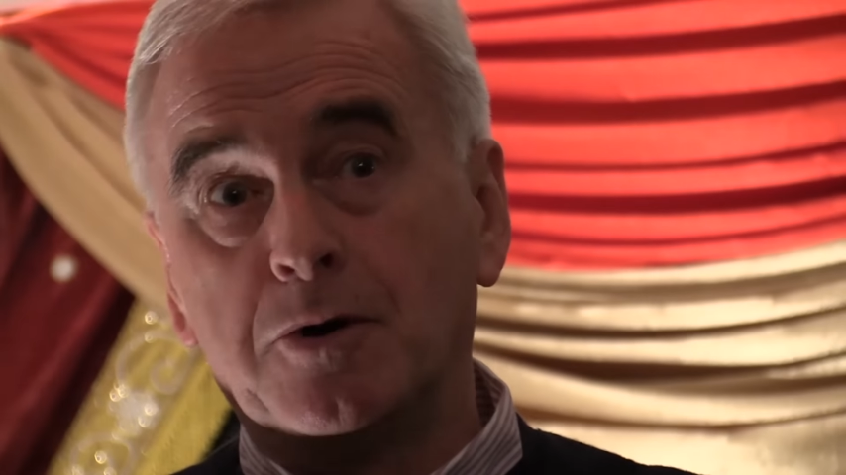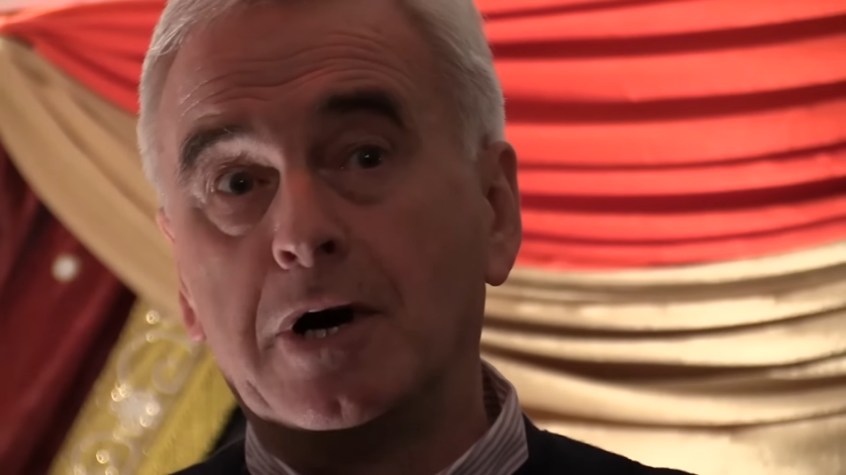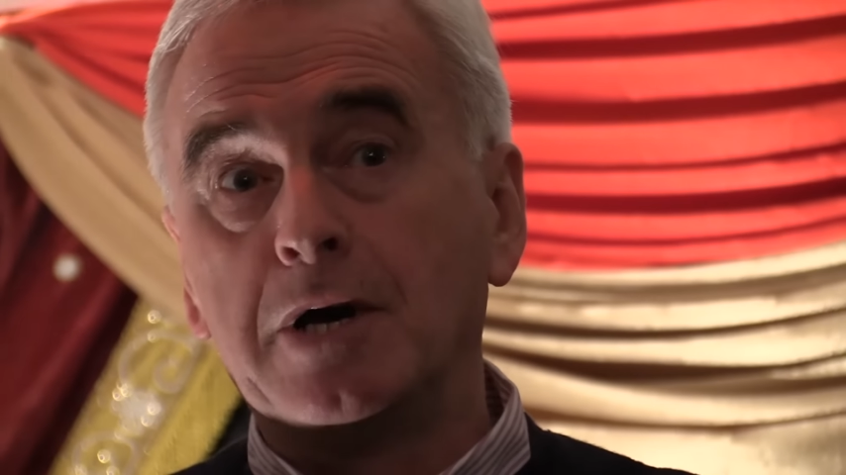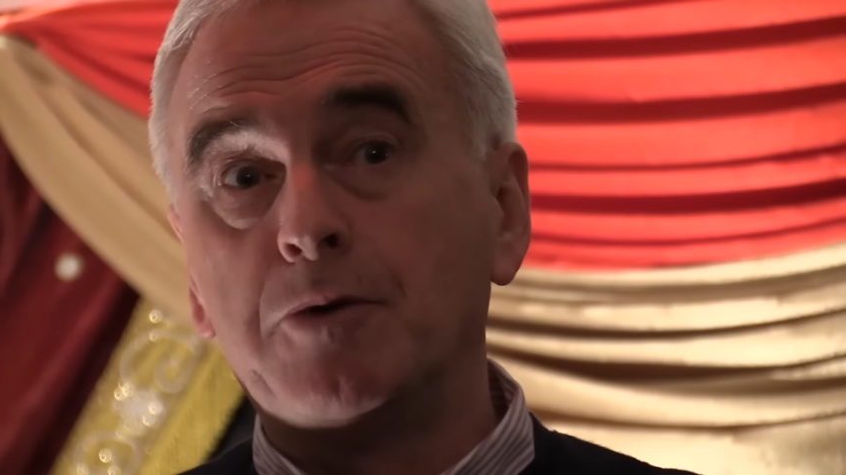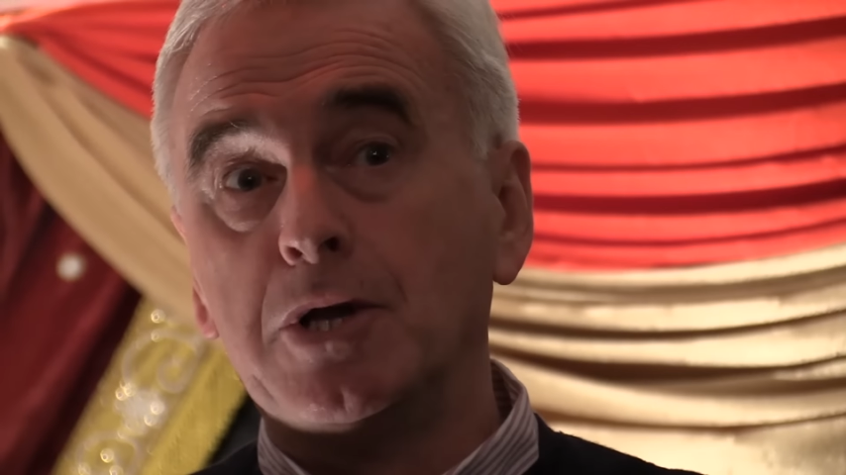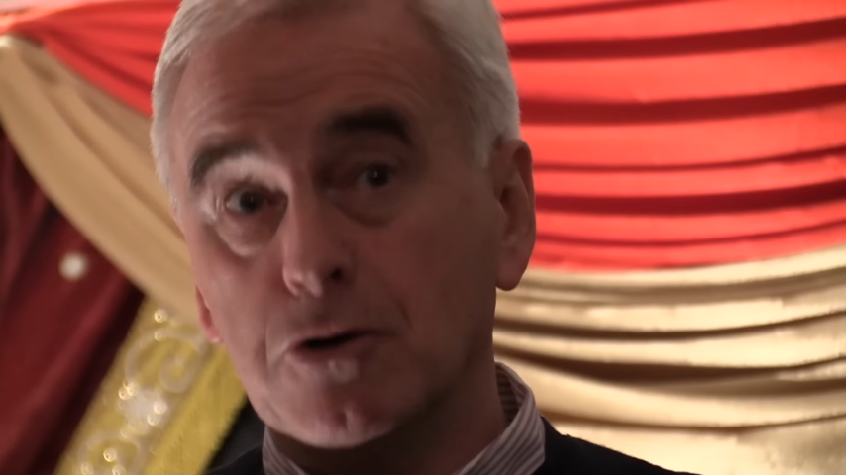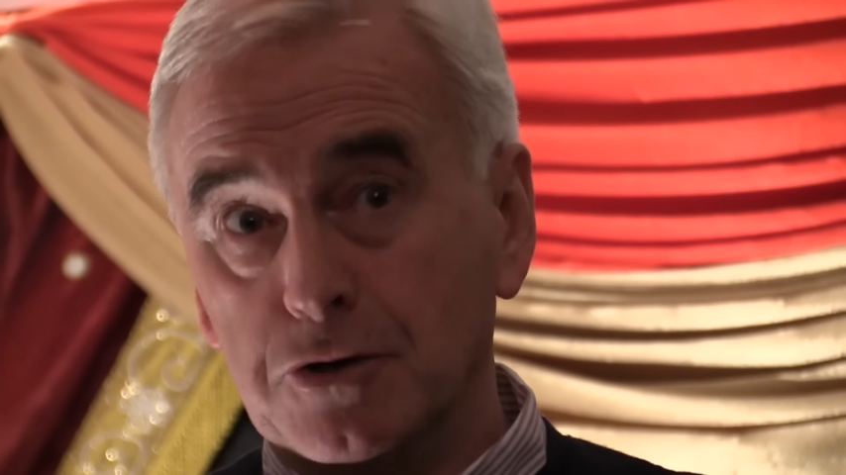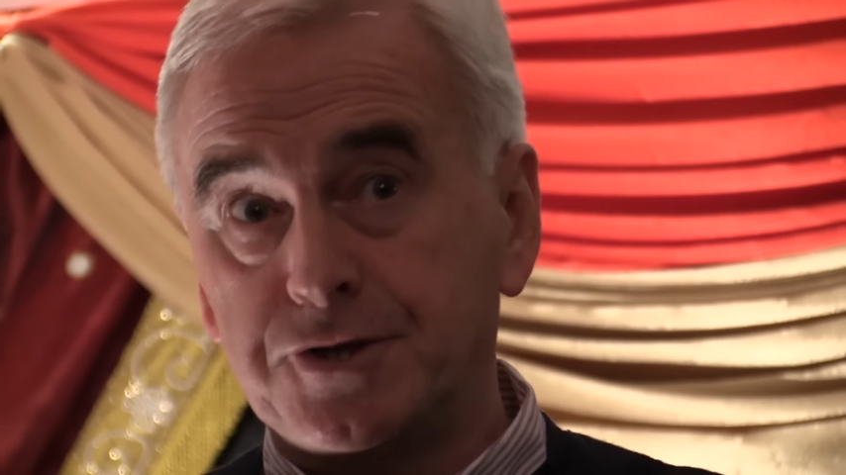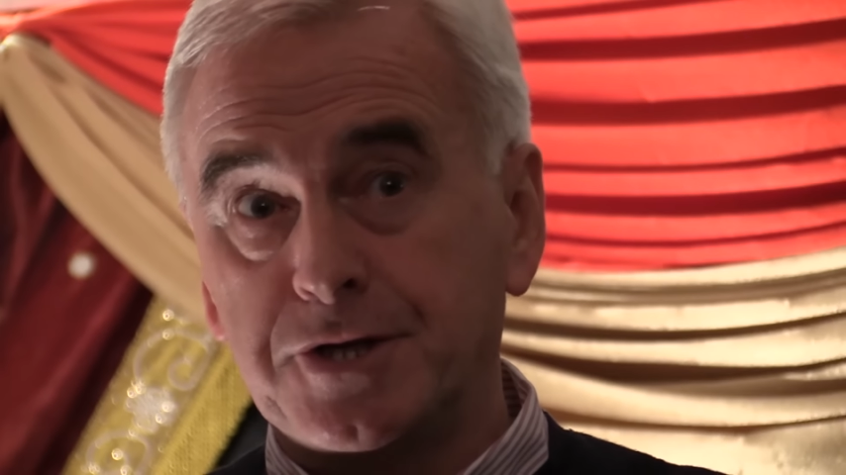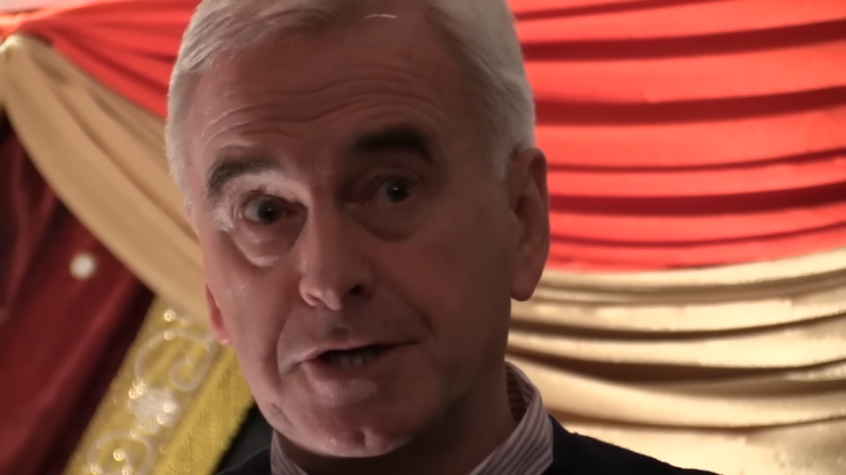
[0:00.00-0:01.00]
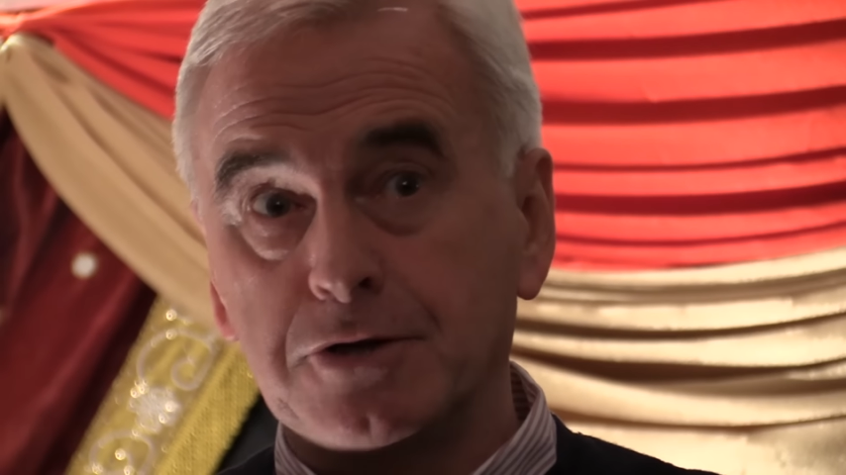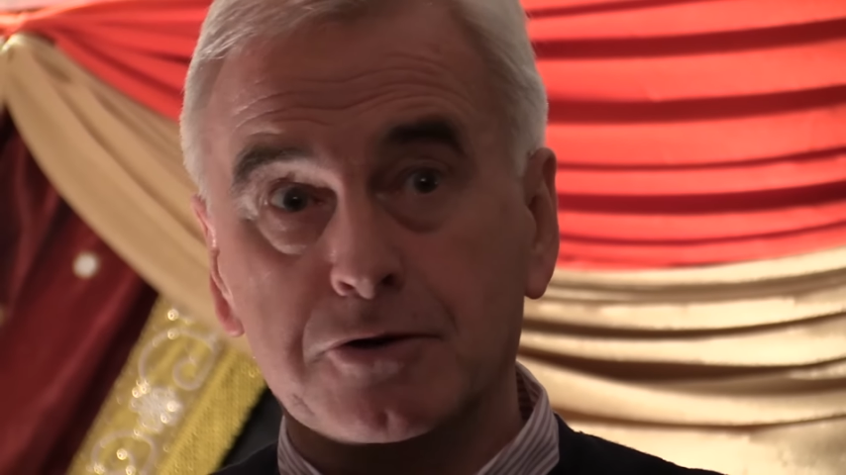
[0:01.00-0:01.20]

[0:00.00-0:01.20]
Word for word: why we launched this